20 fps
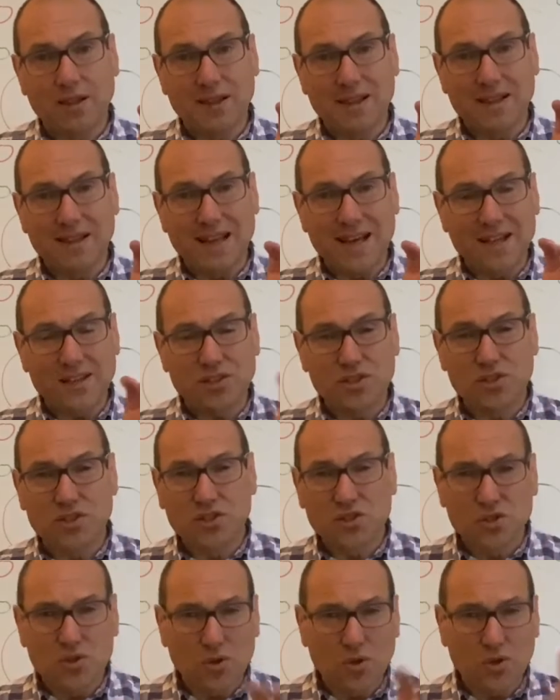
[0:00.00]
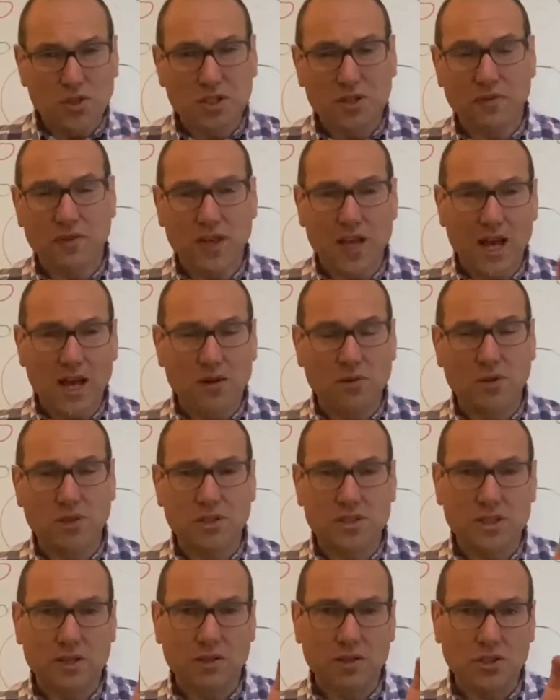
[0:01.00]
They're sort of the
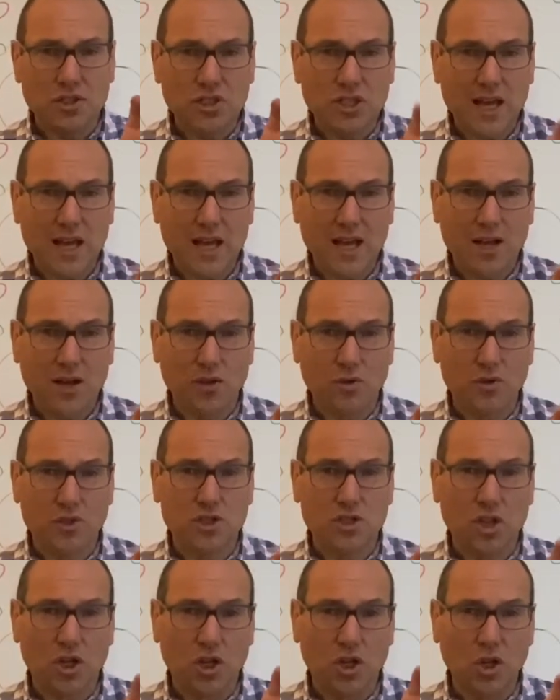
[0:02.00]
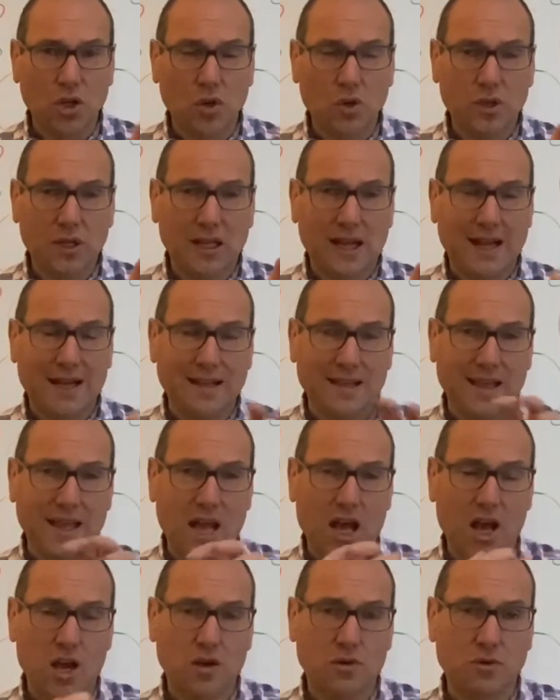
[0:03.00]
owners, so the shareholders look like the
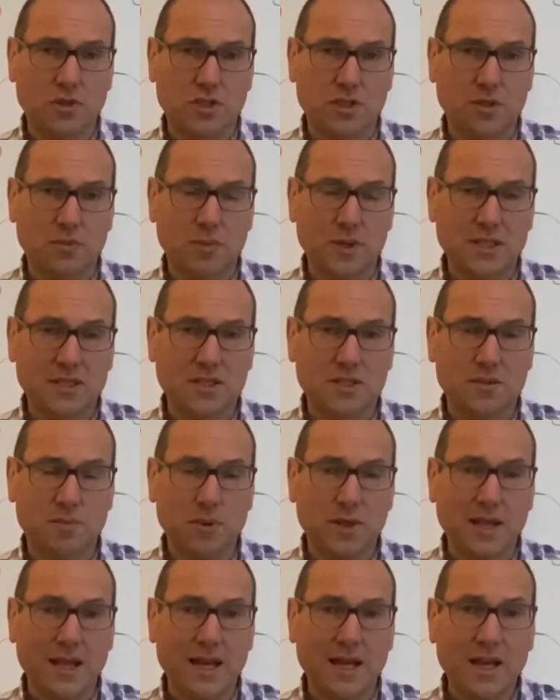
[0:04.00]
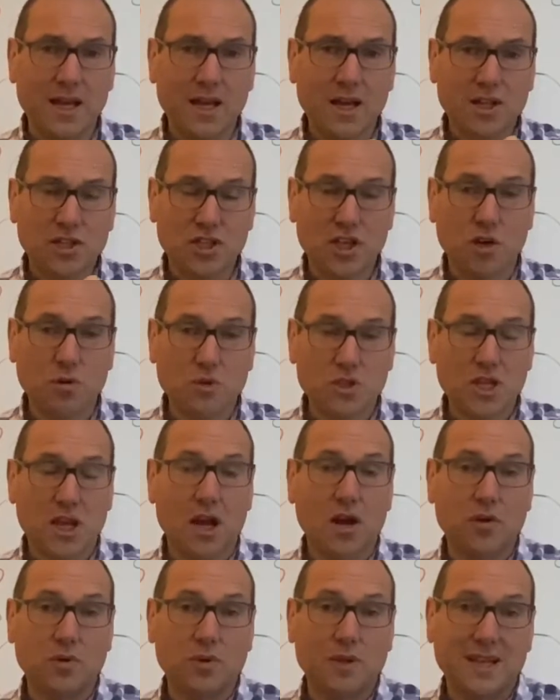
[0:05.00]
owners of the business, but they don't
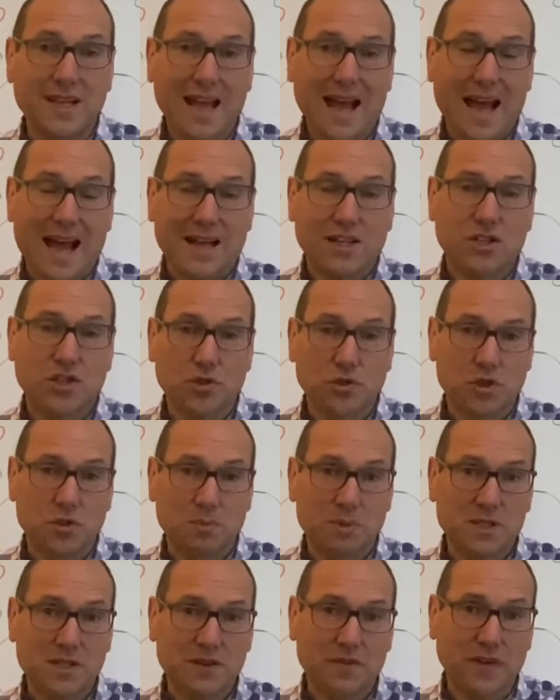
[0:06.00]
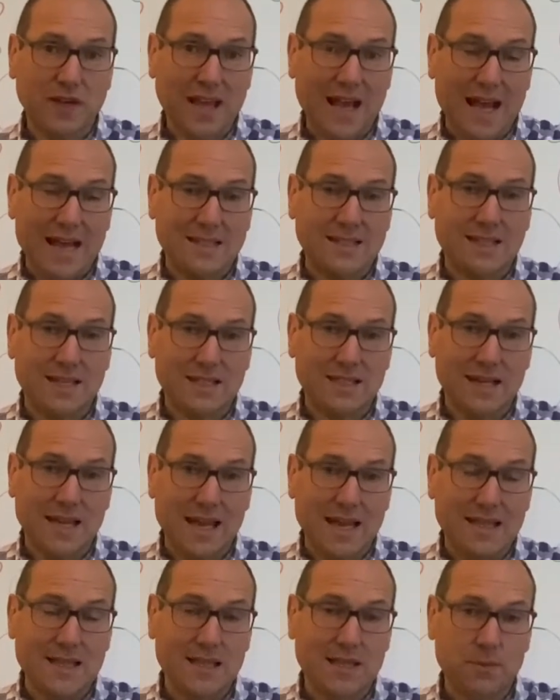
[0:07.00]
own the actual specific assets
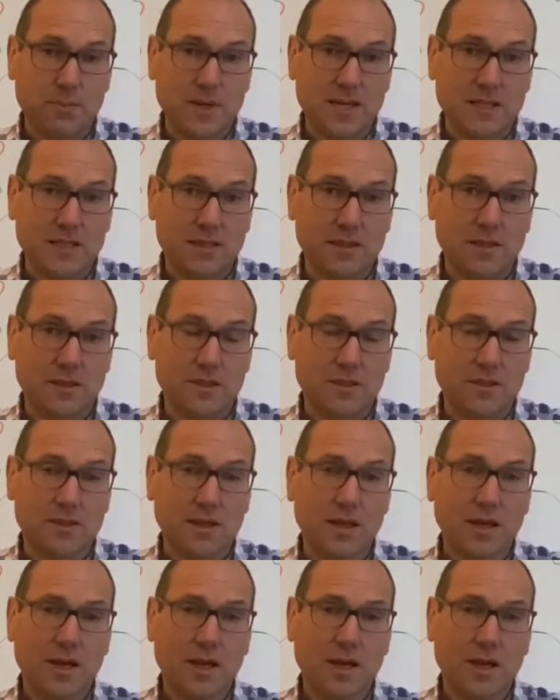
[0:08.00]
in the business.